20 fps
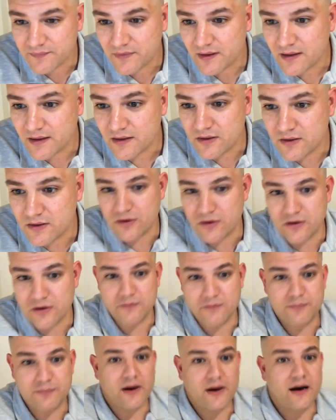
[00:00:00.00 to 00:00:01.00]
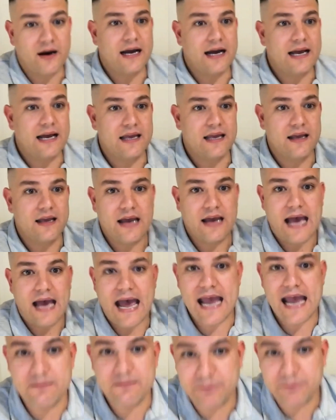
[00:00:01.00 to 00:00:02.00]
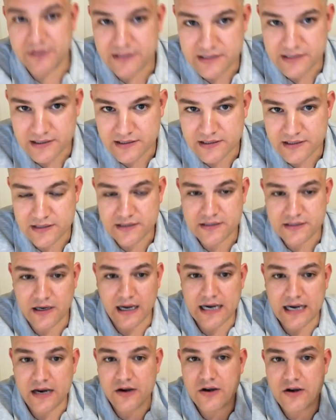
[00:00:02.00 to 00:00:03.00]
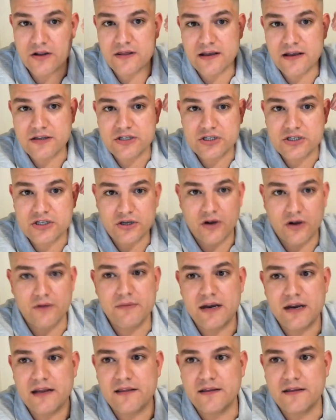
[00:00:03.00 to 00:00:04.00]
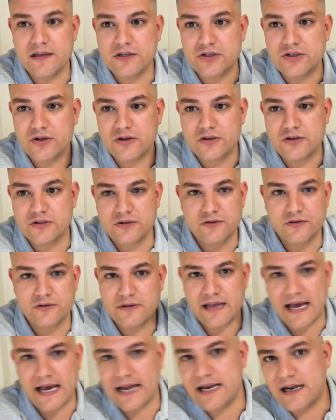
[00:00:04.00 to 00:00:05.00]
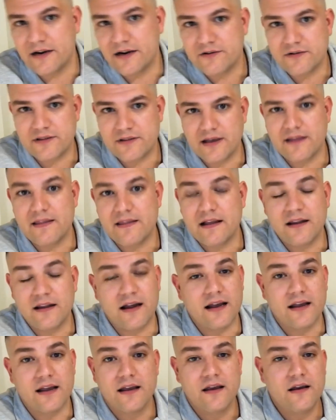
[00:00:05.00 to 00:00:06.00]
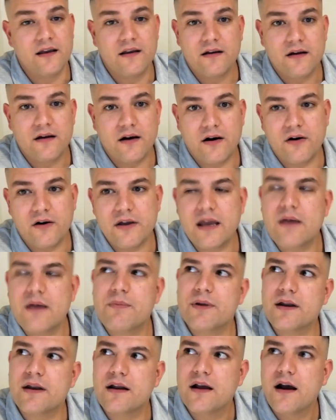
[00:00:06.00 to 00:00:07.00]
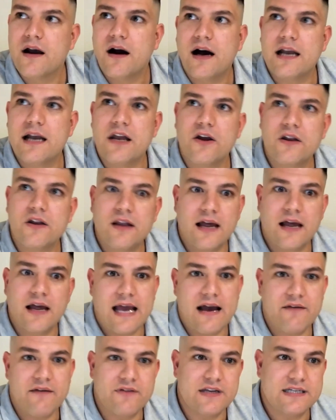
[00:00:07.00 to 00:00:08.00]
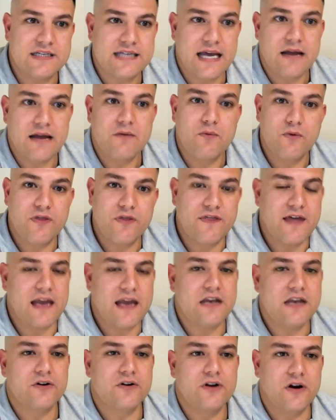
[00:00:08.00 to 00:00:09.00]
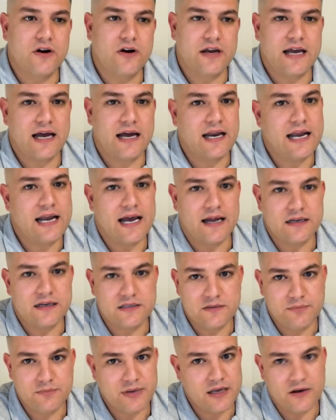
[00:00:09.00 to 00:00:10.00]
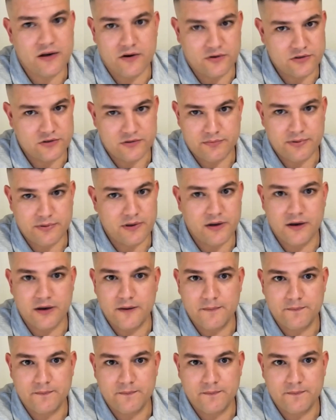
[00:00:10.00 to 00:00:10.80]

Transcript: You could buy 8 businesses. There's so many things you could do with 800. And they're like, oh yeah, but I don't like having debt. Well, then you're not cut out to be an entrepreneur.